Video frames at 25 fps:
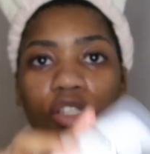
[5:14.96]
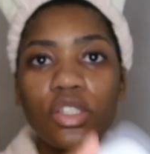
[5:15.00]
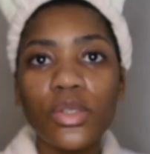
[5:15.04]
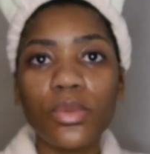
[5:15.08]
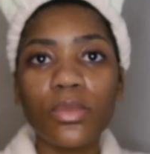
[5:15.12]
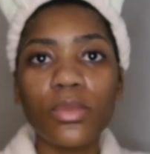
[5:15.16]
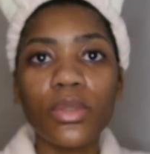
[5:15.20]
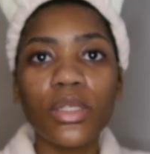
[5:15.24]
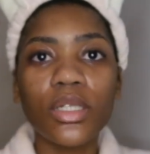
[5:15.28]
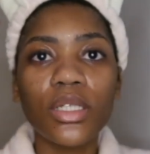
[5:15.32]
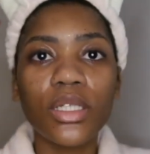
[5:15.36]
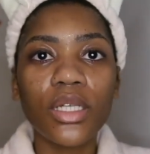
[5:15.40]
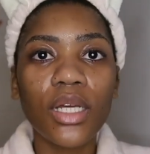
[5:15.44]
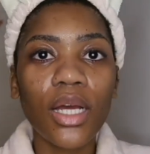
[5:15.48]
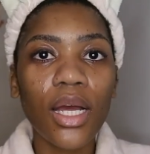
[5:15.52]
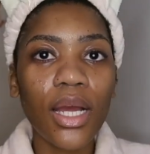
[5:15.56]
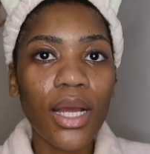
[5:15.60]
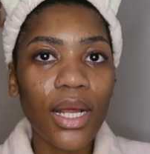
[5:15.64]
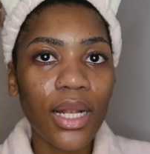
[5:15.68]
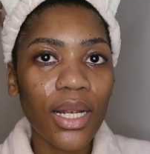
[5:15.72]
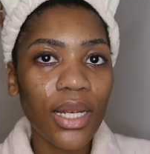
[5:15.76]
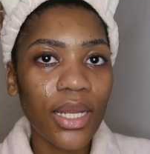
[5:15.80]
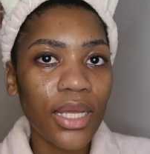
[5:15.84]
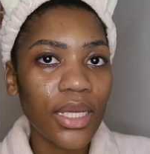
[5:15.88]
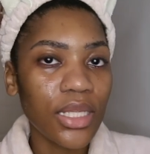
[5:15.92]
to Milk
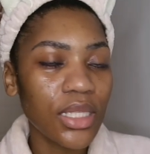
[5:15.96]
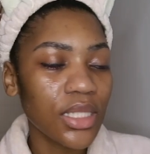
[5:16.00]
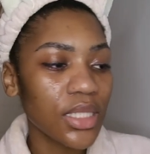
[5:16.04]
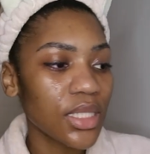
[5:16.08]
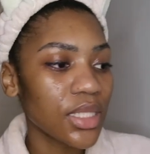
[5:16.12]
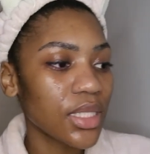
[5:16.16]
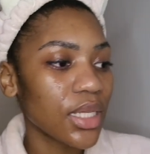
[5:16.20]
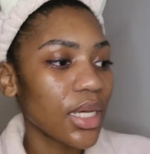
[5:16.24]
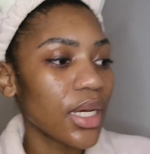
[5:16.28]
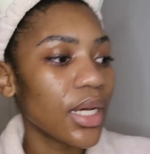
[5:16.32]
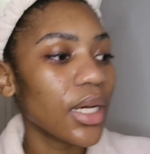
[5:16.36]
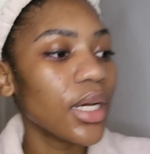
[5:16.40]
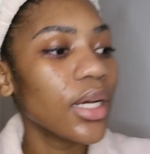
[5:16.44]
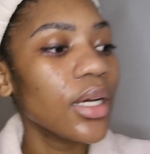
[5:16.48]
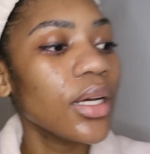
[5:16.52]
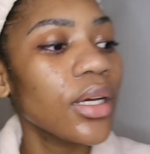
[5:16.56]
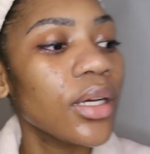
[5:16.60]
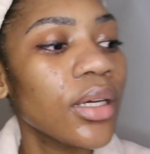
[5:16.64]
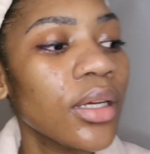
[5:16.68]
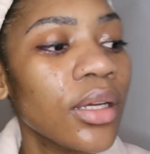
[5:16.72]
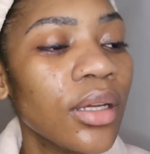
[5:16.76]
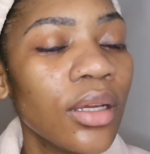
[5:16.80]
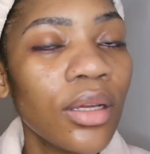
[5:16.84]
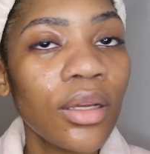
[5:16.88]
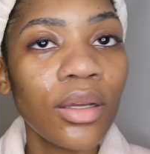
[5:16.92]
Cleanser
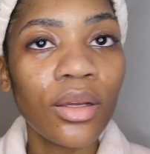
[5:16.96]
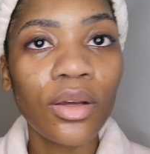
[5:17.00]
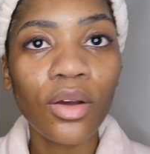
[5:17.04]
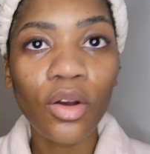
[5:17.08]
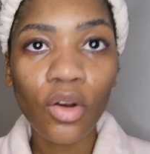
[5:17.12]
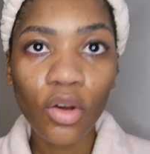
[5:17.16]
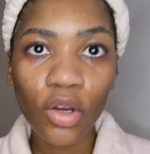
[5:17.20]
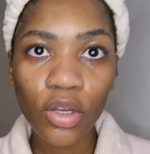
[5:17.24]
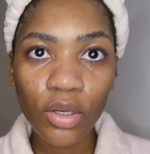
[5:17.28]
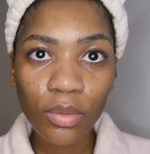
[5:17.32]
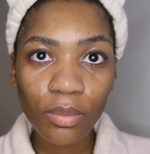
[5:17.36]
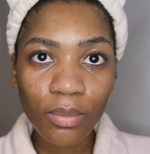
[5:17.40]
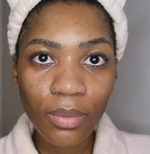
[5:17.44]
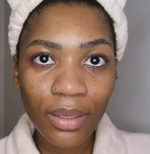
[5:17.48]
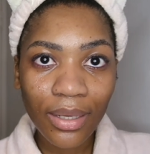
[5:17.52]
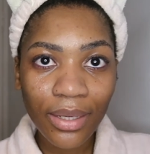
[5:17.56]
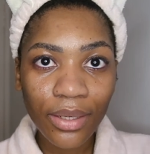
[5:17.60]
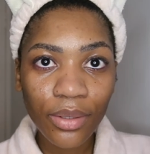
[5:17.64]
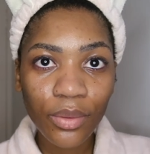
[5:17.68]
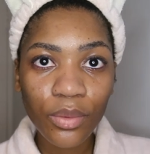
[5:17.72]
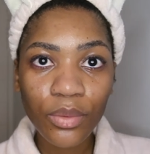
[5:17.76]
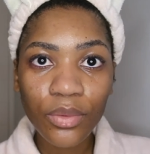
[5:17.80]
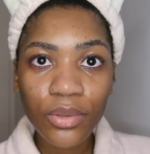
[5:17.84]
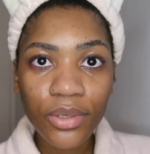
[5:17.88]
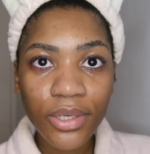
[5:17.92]
on
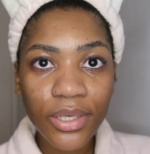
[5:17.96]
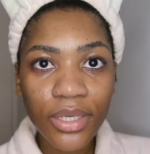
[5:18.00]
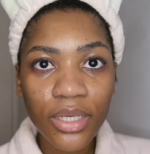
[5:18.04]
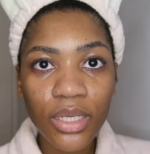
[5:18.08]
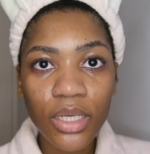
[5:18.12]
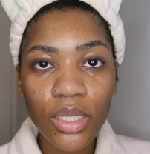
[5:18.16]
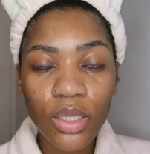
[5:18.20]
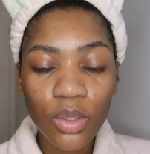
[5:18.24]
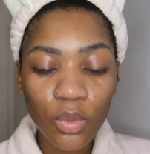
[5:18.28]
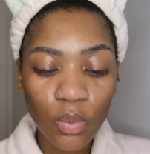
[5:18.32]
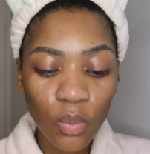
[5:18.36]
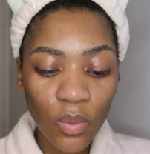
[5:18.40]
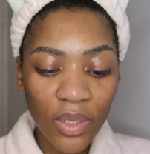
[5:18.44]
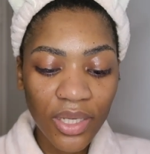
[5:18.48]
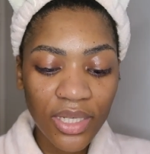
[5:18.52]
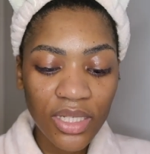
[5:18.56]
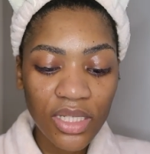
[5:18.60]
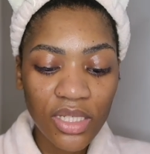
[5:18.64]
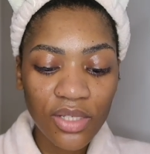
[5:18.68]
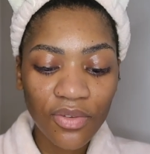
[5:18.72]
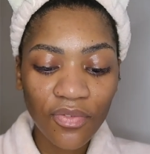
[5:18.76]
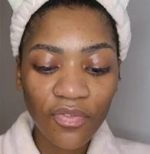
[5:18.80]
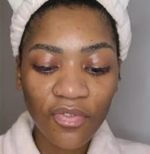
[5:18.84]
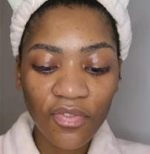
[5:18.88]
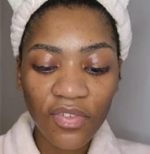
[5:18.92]
my already wet
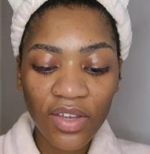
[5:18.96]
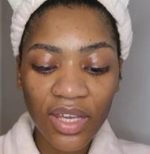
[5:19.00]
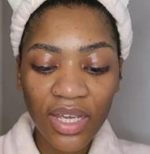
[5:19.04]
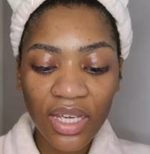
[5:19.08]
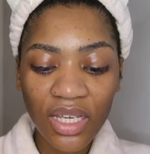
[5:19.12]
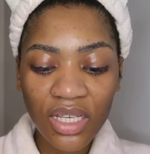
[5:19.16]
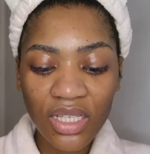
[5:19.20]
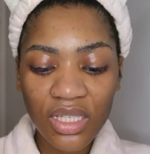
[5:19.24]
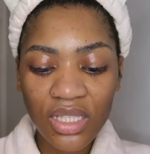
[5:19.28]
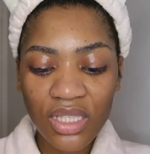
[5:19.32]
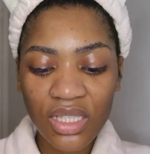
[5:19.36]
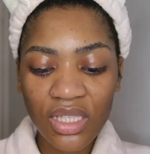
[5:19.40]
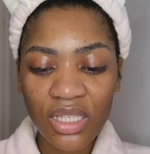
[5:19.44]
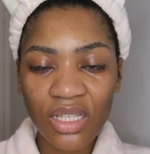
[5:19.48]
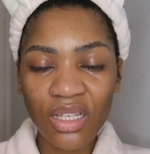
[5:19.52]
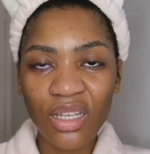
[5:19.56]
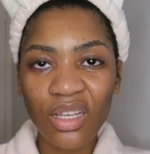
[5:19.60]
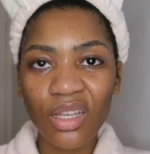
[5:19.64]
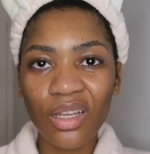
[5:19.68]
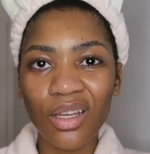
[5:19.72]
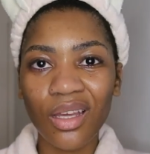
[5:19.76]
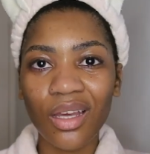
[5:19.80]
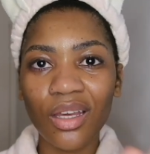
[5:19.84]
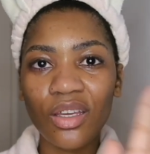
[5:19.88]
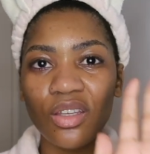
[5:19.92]
face.
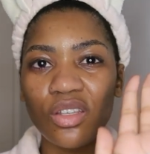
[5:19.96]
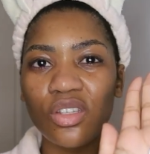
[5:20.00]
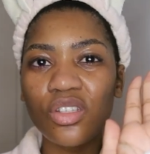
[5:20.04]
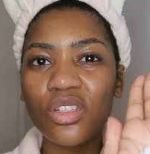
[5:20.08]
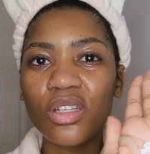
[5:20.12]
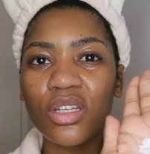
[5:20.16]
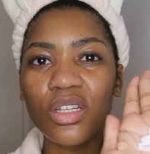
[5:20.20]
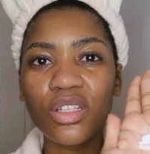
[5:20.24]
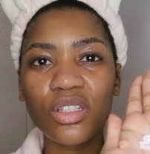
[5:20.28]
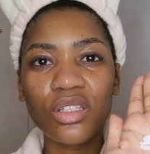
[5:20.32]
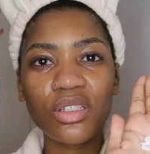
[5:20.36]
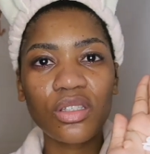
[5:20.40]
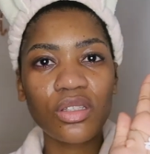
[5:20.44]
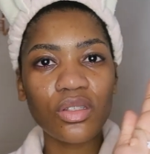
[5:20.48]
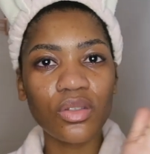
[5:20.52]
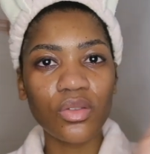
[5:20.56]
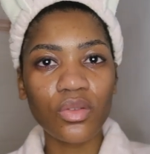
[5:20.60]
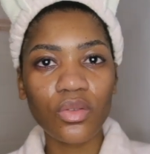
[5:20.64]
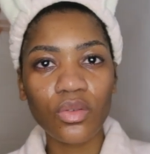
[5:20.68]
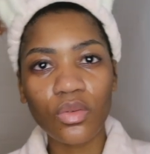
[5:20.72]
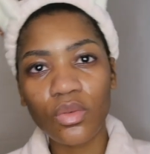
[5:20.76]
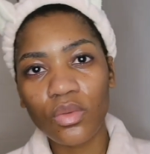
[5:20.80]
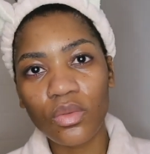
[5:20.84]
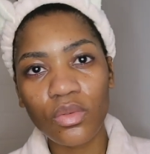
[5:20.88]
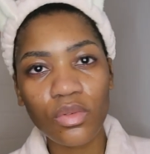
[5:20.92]
I usually just
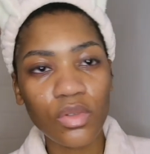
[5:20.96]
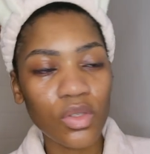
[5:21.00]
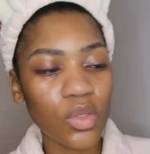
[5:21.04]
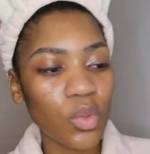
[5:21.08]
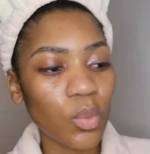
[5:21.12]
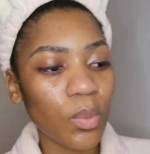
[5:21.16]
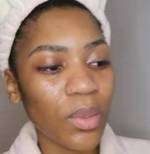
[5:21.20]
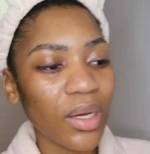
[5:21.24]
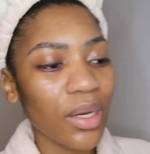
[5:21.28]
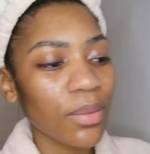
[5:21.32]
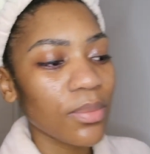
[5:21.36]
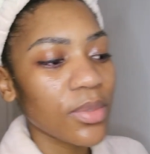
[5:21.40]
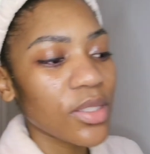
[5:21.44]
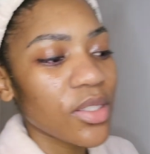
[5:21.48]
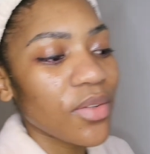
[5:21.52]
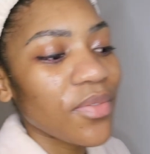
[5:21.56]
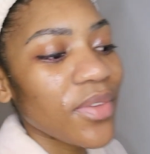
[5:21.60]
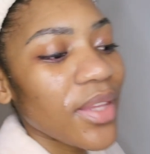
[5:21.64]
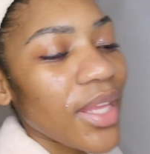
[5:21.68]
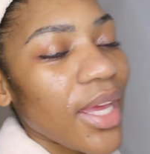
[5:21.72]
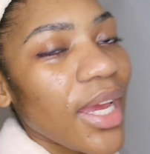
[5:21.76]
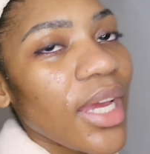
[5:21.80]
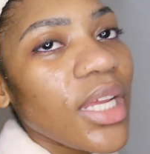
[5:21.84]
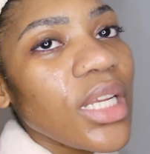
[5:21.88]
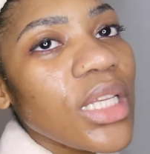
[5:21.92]
do 2 pumps of
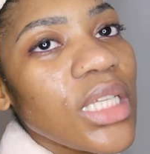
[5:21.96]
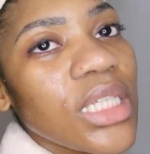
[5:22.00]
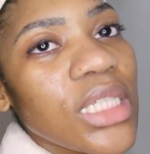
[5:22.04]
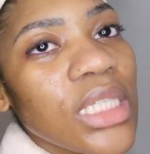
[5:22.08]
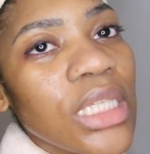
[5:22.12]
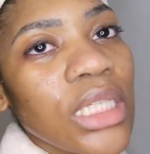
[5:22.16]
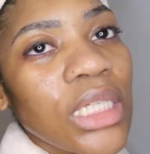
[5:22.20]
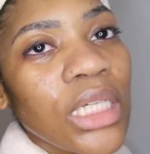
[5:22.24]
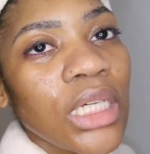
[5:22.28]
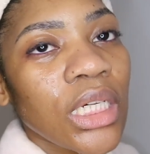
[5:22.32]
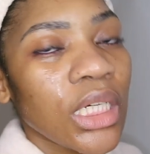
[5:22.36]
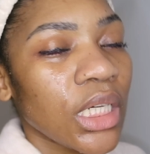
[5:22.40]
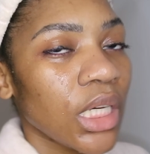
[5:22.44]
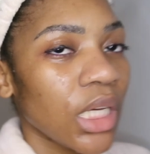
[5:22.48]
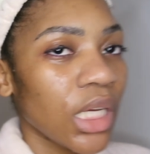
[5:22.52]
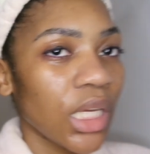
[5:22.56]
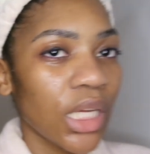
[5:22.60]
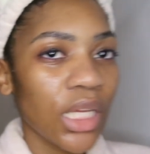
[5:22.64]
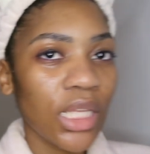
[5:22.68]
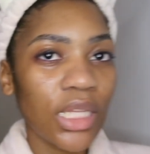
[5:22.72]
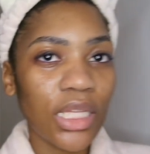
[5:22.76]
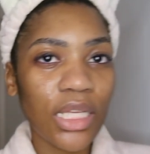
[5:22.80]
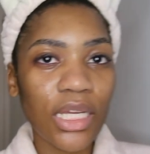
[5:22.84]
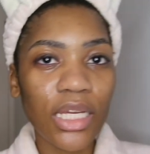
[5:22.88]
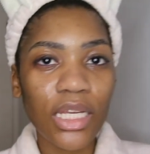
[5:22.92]
that.
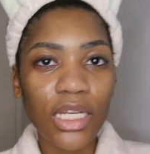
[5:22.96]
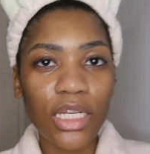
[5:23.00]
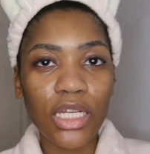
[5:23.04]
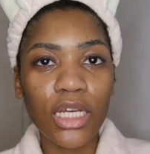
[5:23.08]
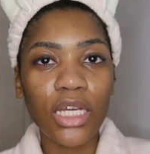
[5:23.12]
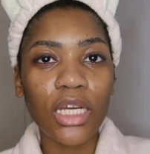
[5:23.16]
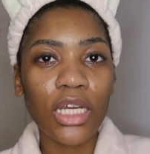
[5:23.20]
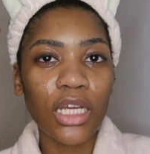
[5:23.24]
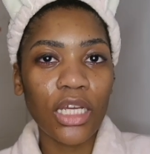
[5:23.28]
Then